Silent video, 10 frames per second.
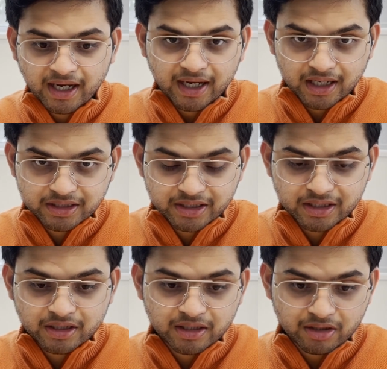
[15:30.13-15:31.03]
Urgent,
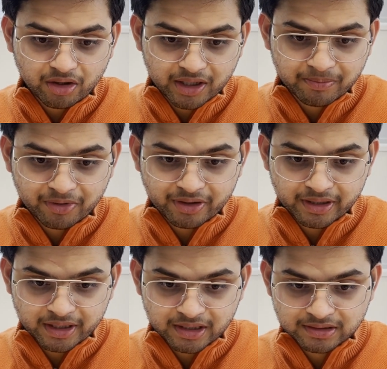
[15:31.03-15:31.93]
not important
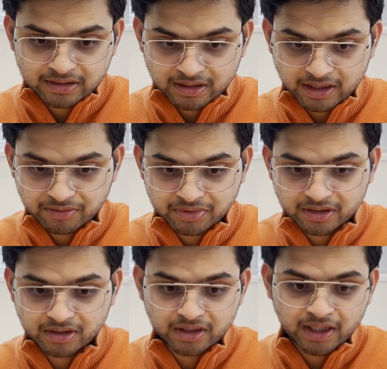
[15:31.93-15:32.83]
task comes the
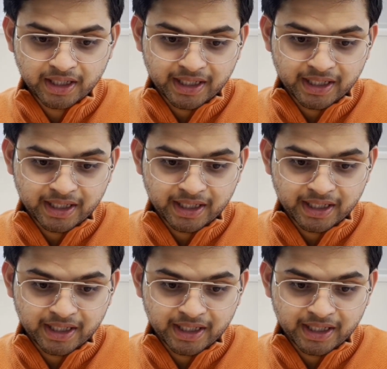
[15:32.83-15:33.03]
third.